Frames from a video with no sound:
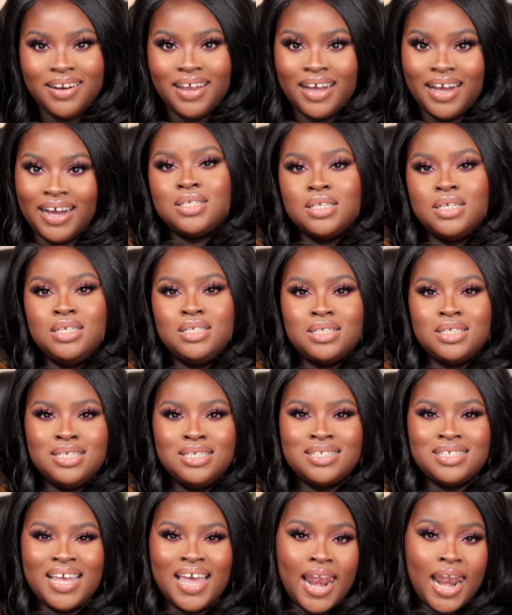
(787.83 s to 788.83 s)
Like it's
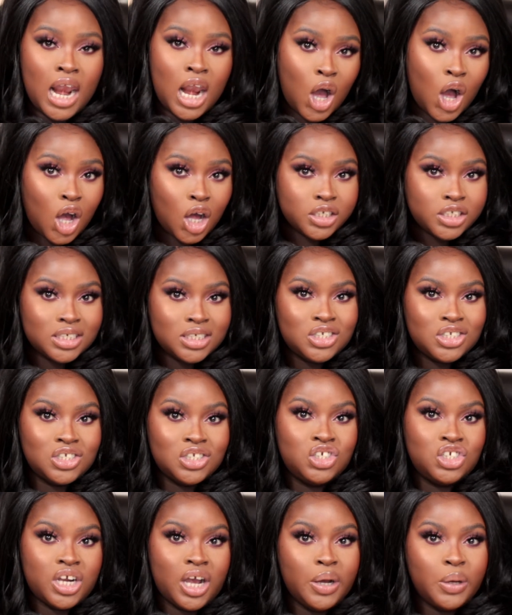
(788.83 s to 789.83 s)
it's a lot
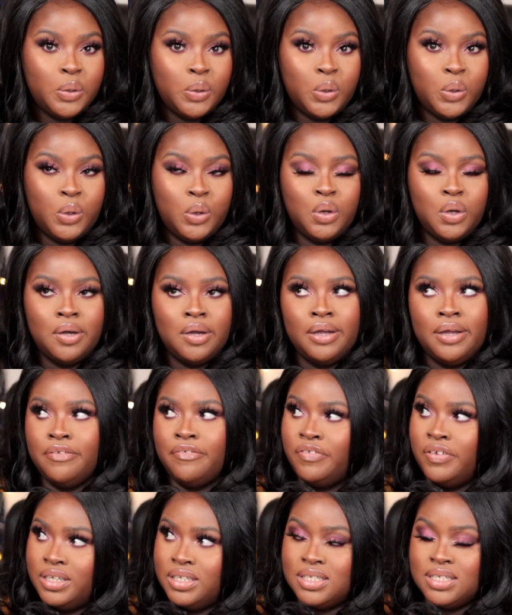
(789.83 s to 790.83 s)
to juggle,
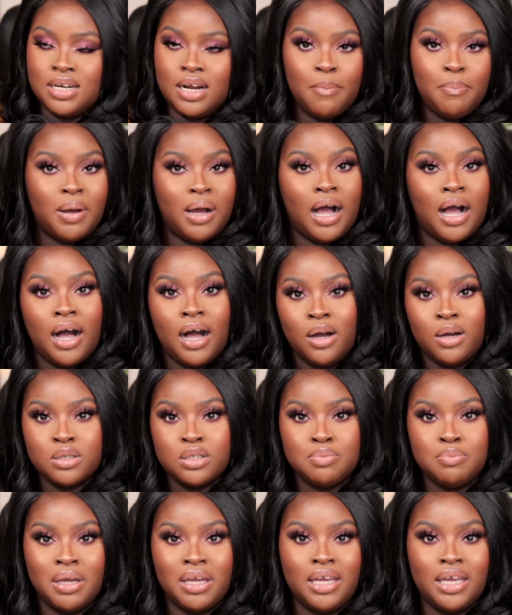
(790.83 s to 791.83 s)
fixing up a
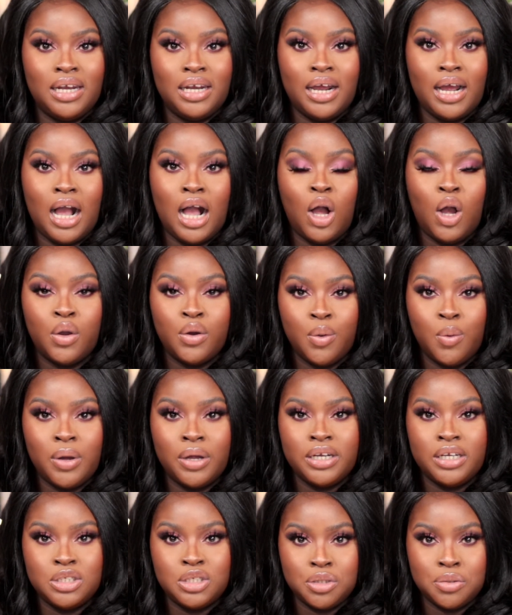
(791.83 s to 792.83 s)
house, making it how you
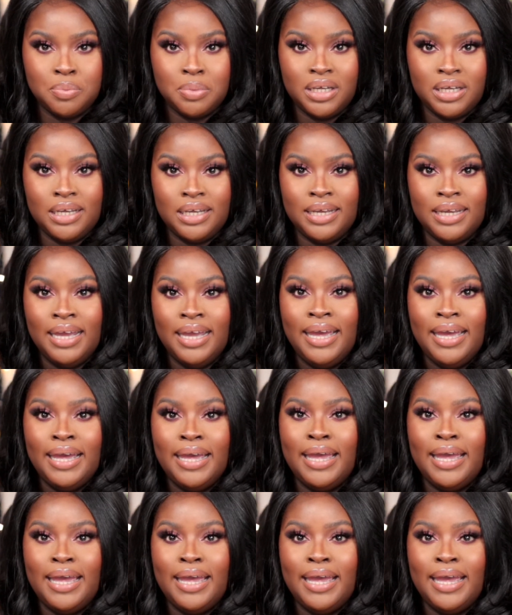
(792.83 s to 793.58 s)
want it to be,